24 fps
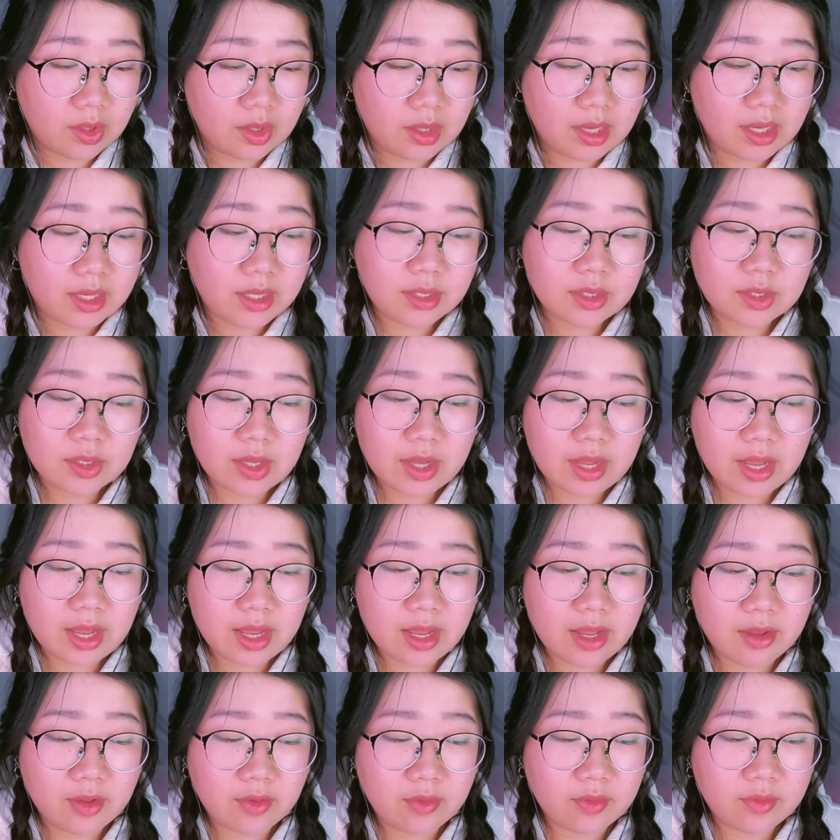You like to
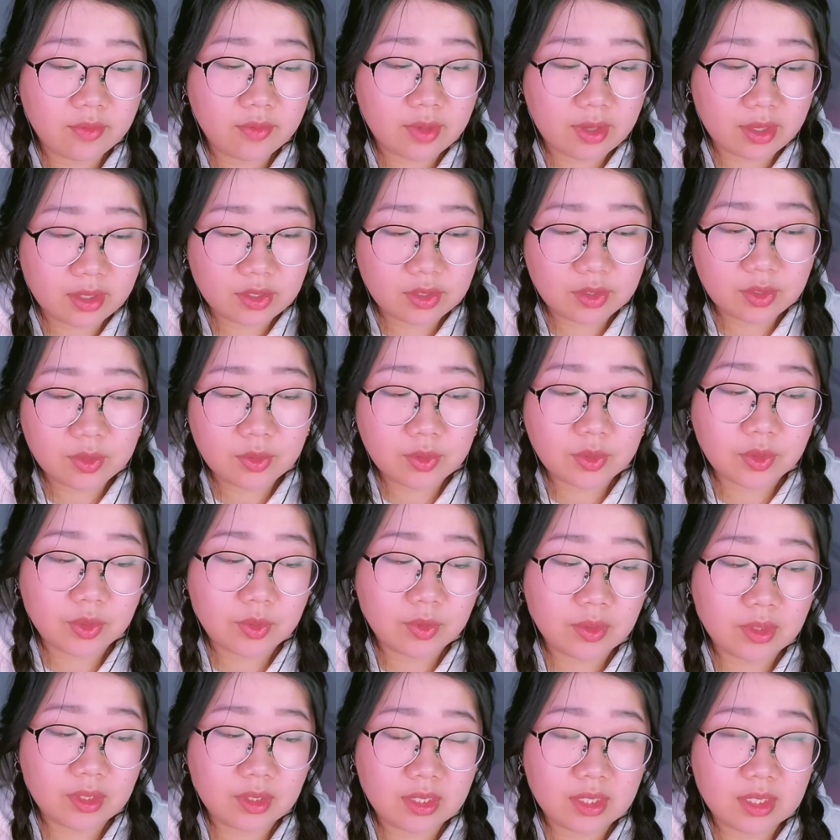have a
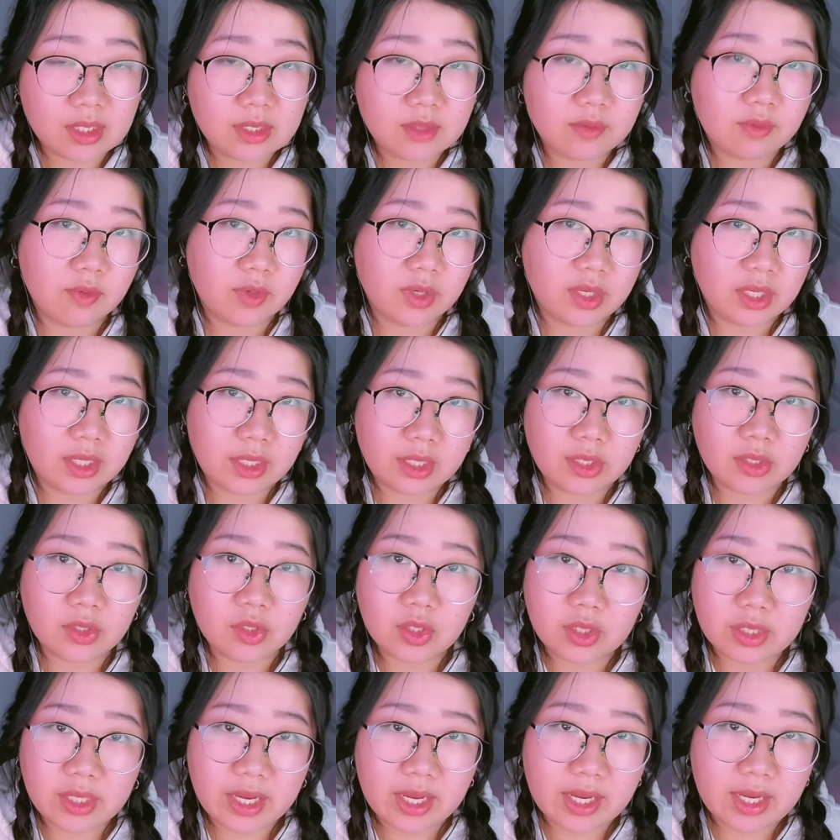to-do list for
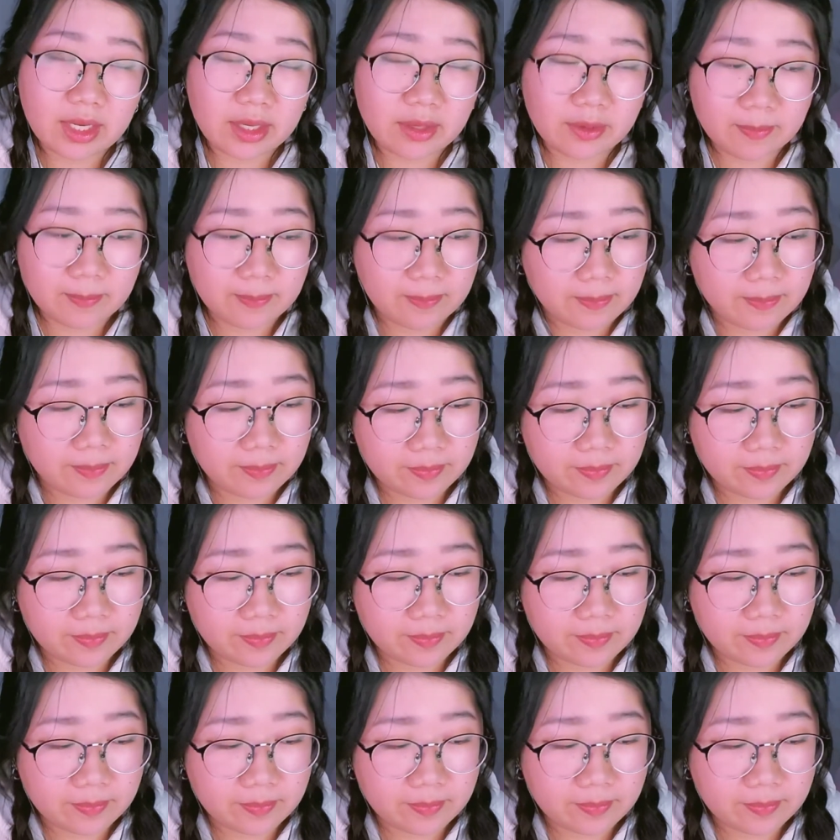each day.